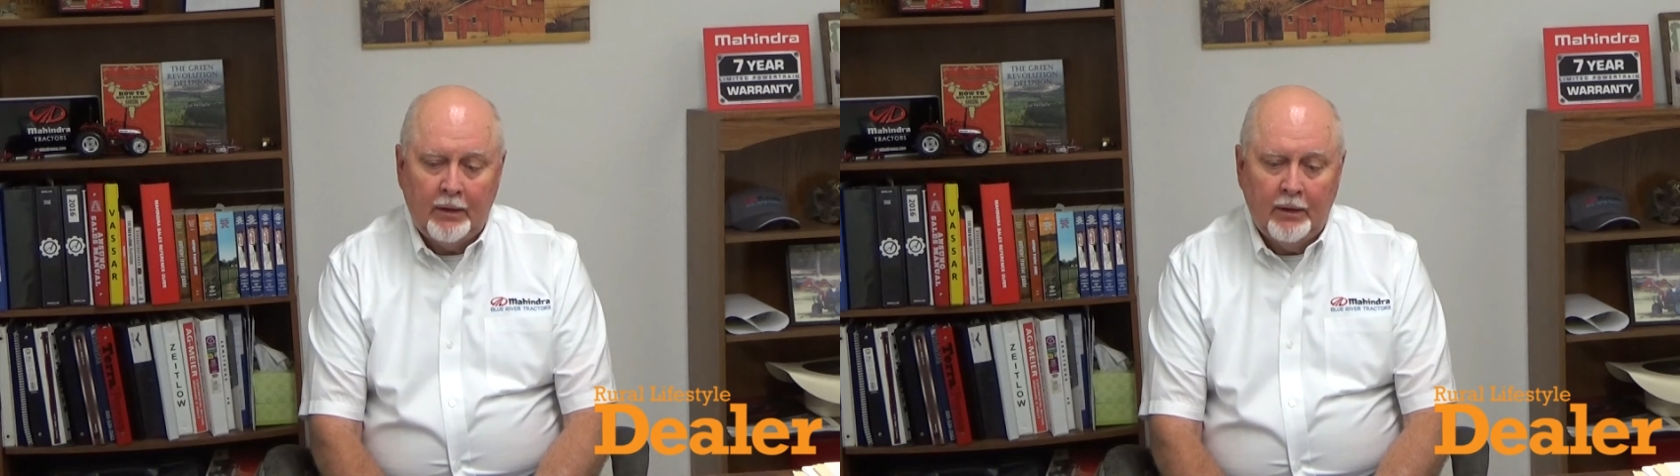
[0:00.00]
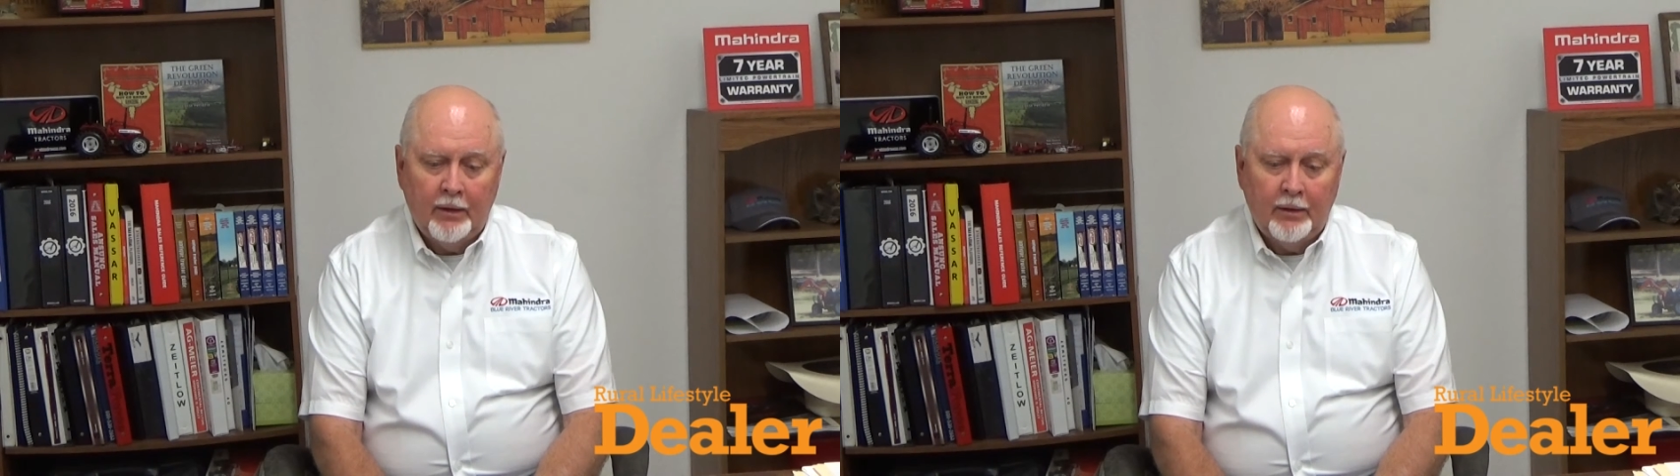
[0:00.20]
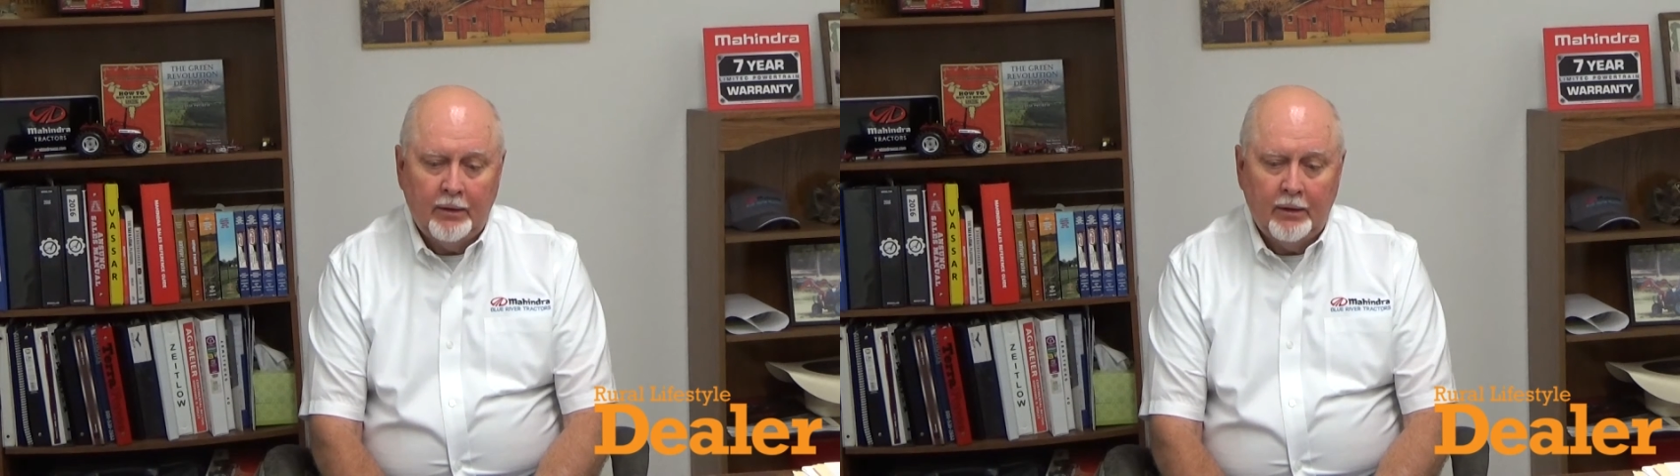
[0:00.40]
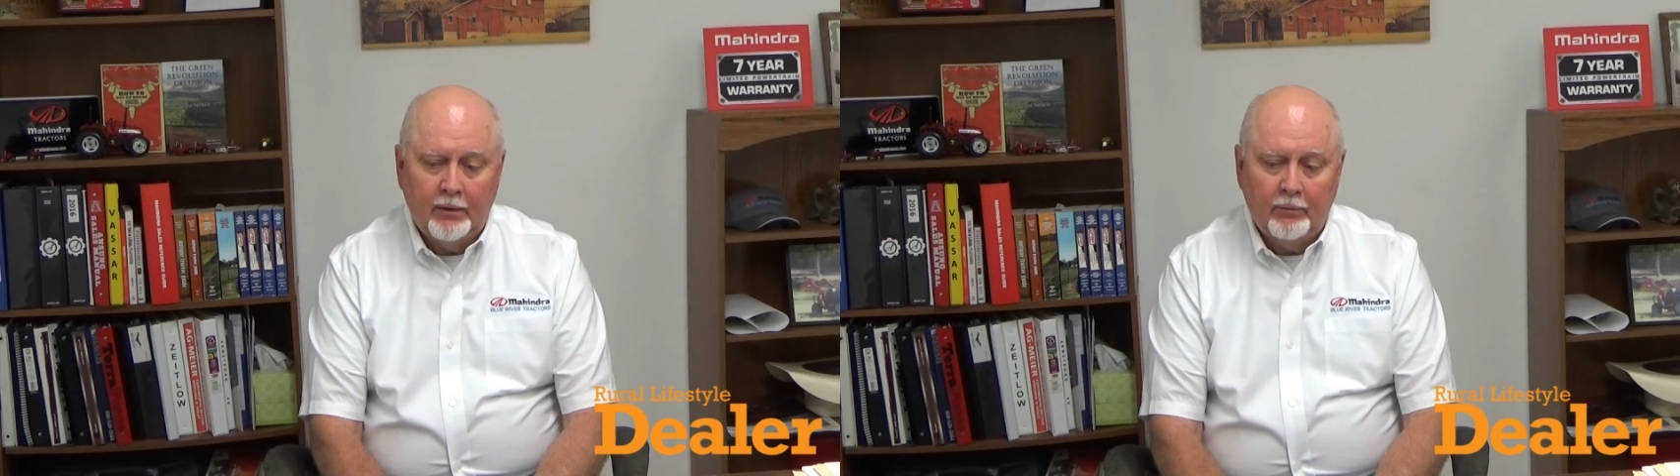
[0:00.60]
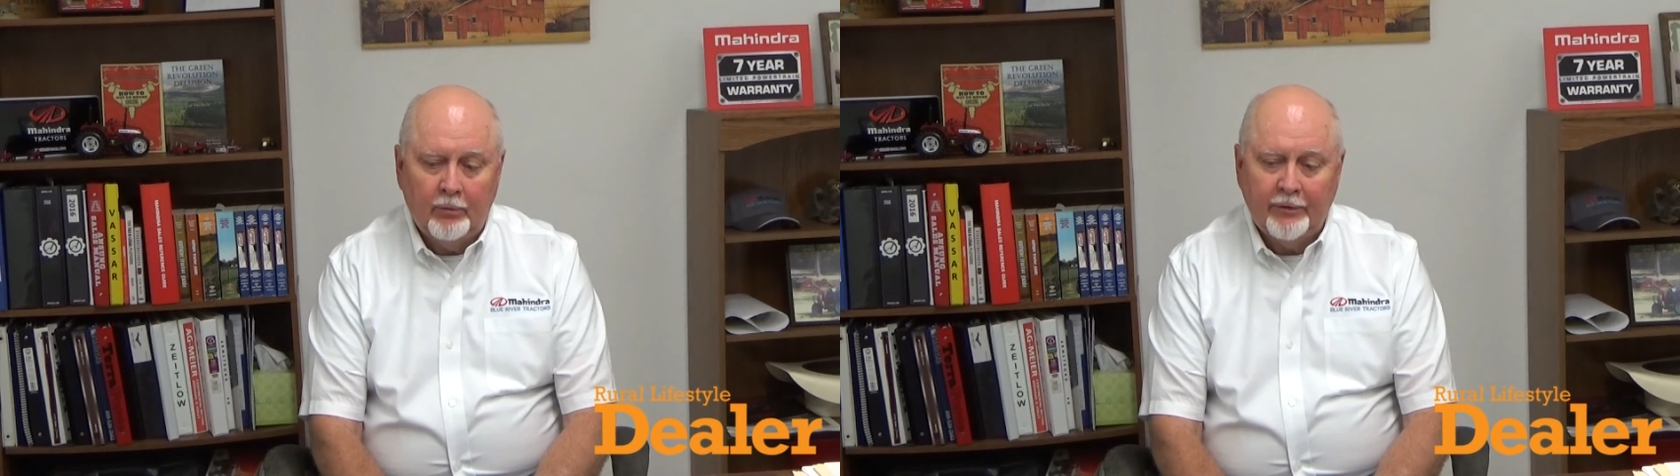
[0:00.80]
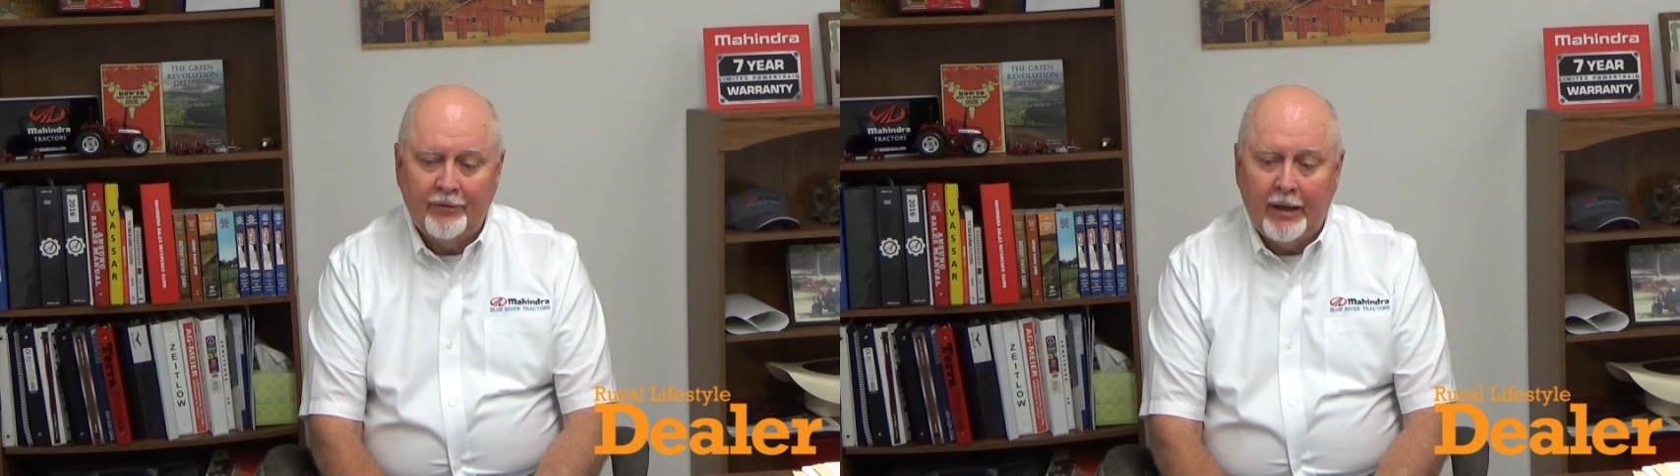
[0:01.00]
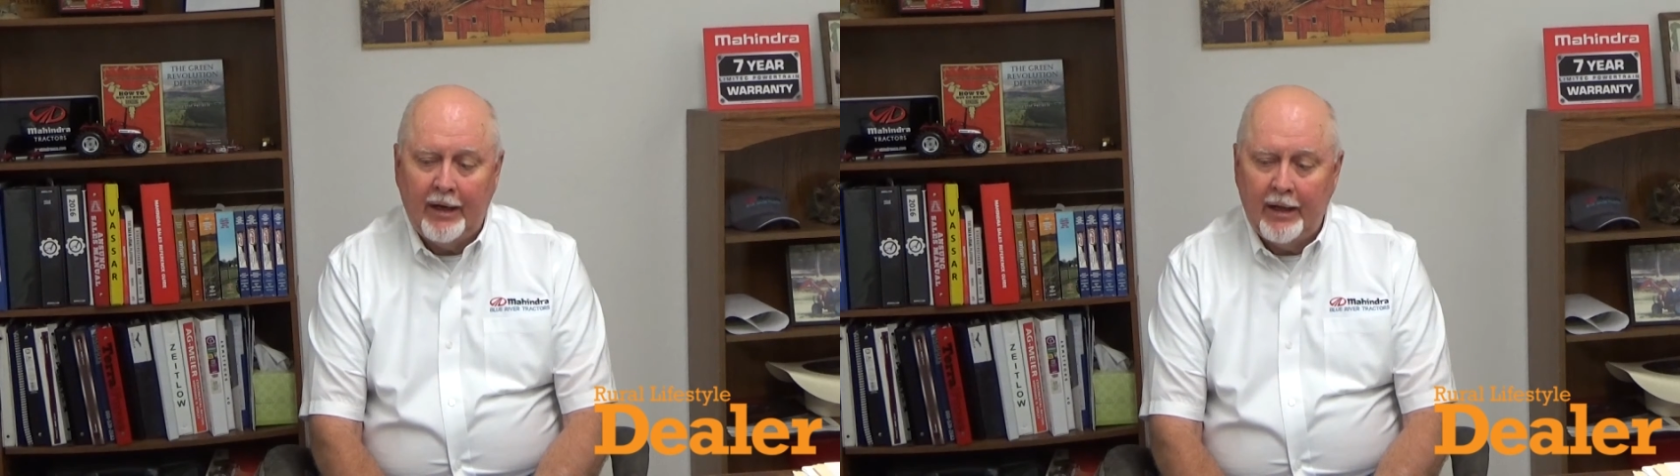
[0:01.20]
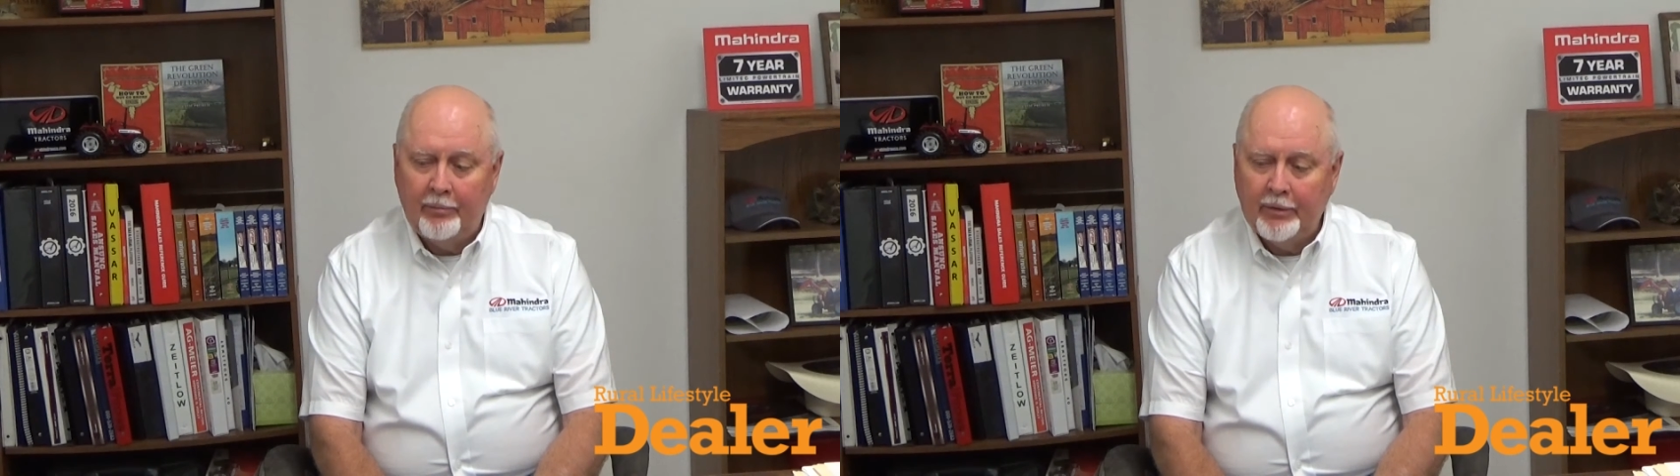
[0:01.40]
And once
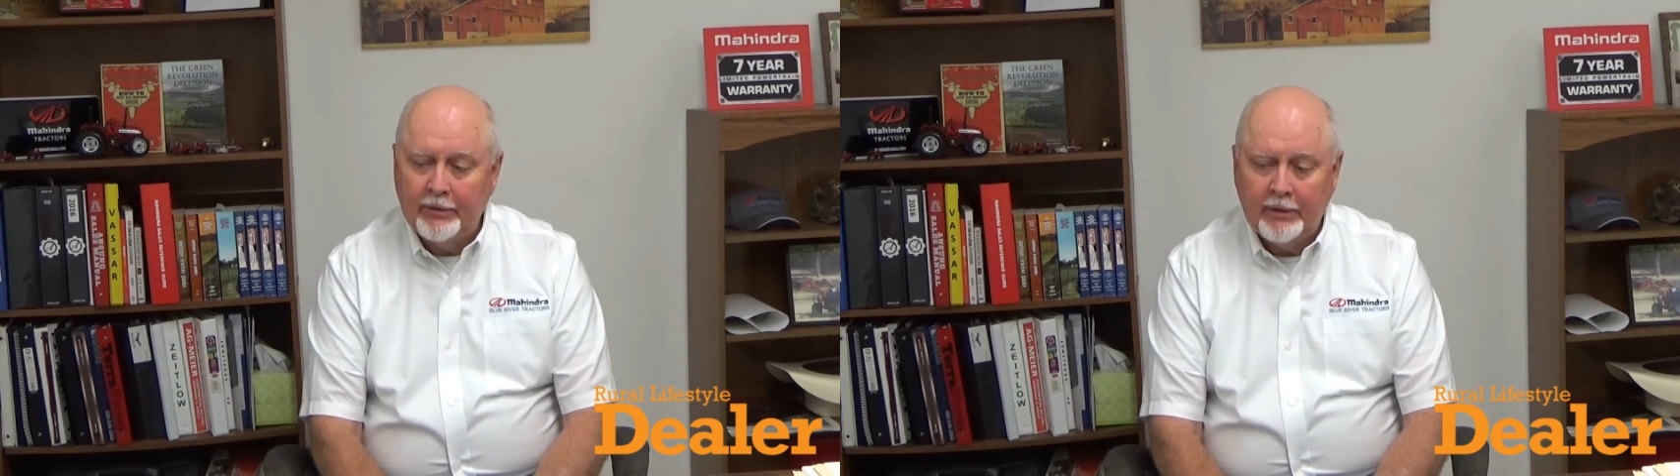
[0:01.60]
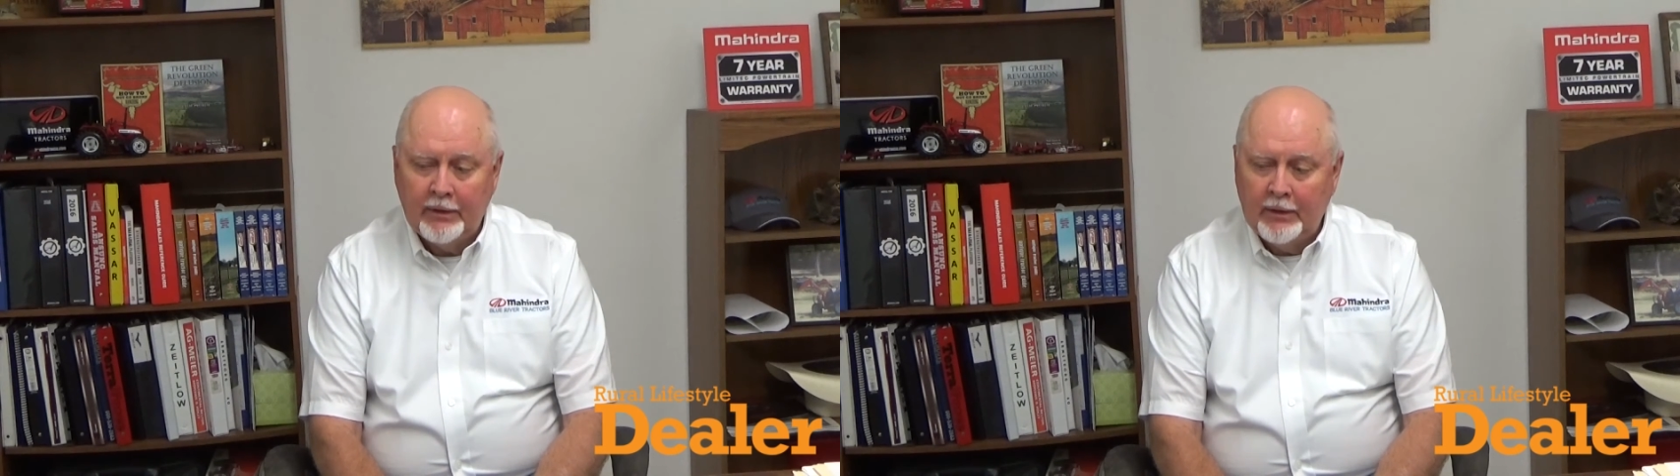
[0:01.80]
that happened,